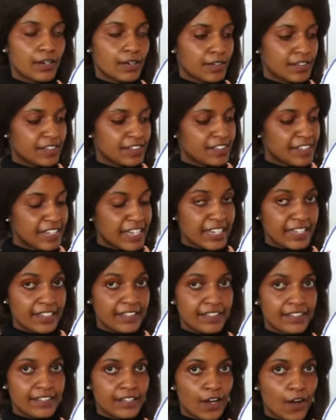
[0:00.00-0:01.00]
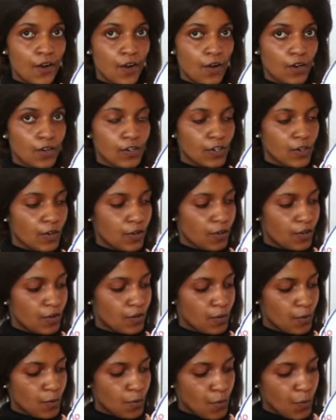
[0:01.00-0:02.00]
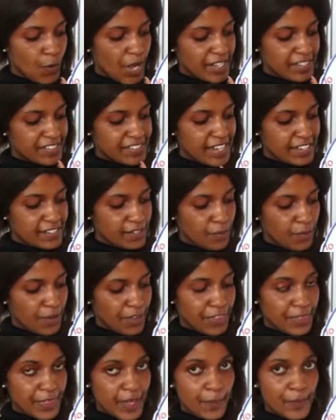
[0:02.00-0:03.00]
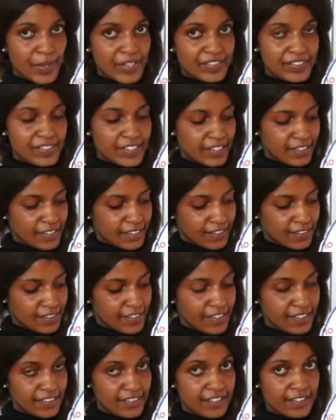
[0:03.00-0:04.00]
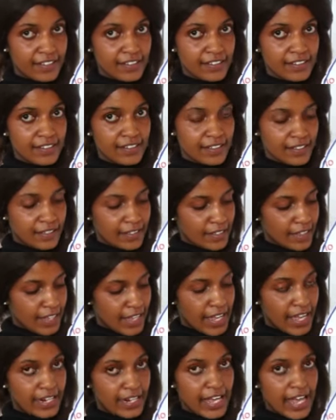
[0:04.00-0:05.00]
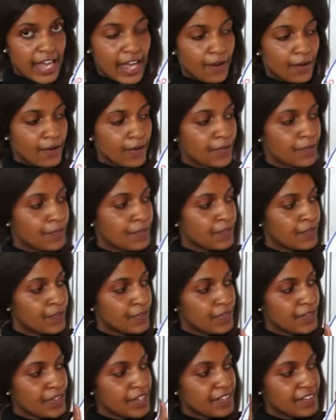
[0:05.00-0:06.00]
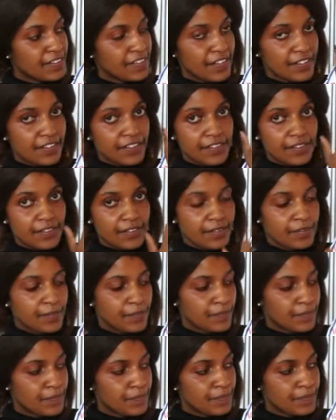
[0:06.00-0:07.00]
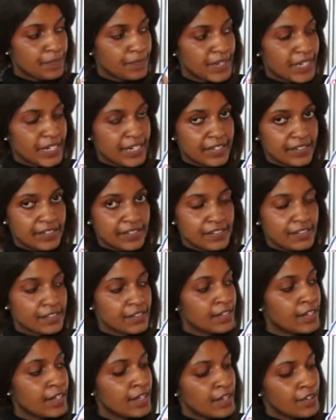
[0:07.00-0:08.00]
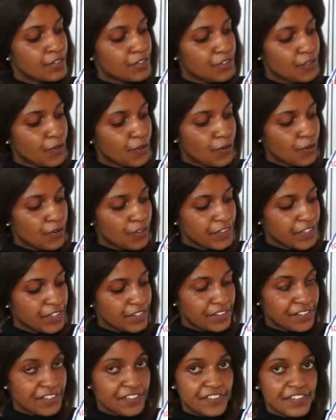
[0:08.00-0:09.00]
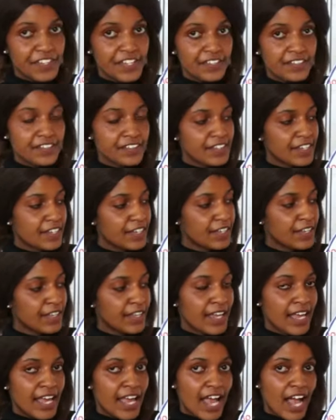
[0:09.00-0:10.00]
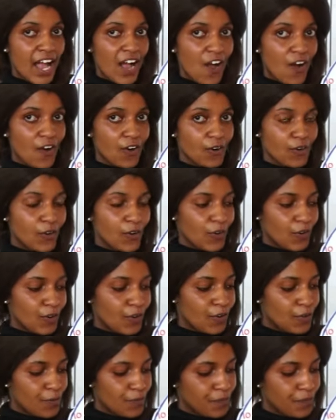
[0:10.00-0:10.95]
6 o'clock. We are starting with number 6. This is an hour. This is minutes. So, it is 6 o'clock.